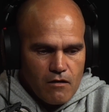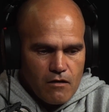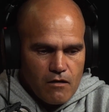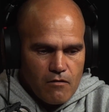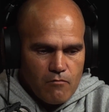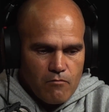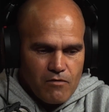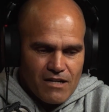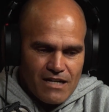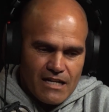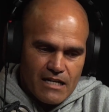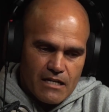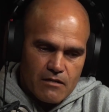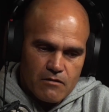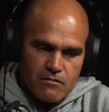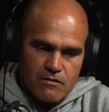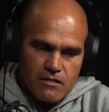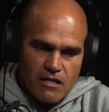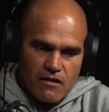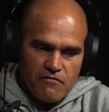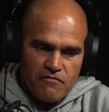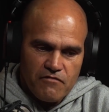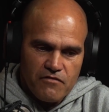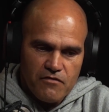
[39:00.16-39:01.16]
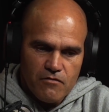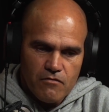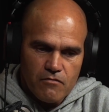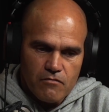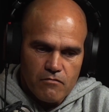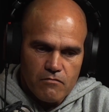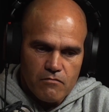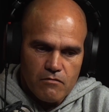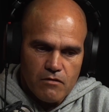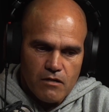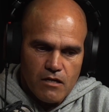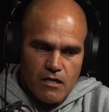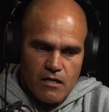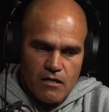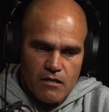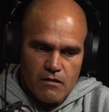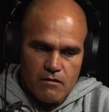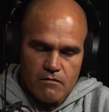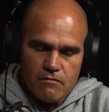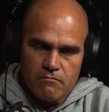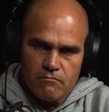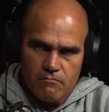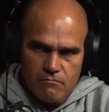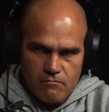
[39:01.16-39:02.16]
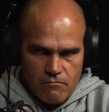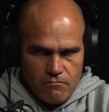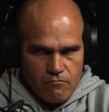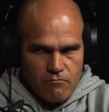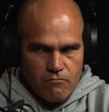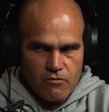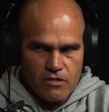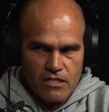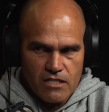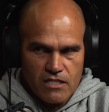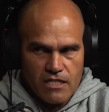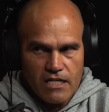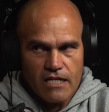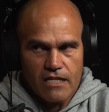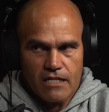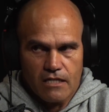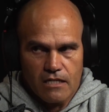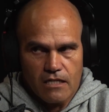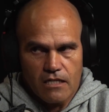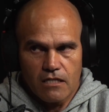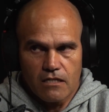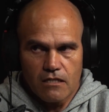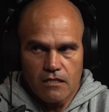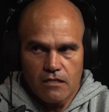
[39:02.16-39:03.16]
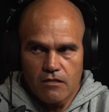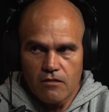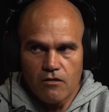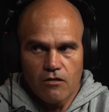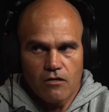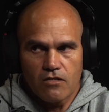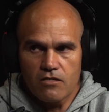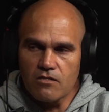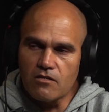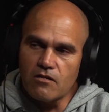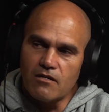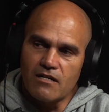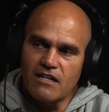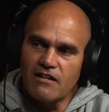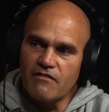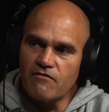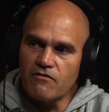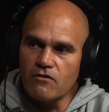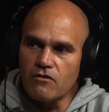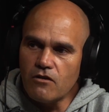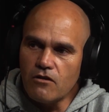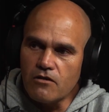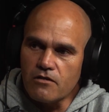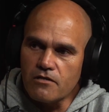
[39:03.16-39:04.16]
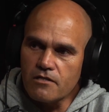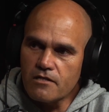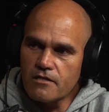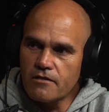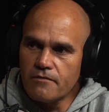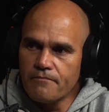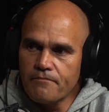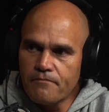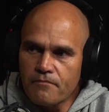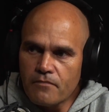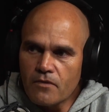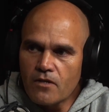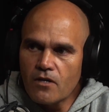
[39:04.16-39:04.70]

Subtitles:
went out on that field and we technically lost, I never lost. I